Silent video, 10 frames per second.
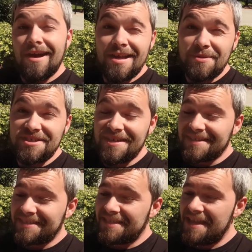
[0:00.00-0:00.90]
right, number
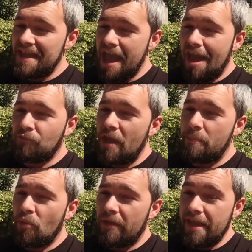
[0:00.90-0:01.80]
six, halfway
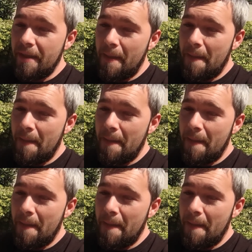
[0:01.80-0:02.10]
point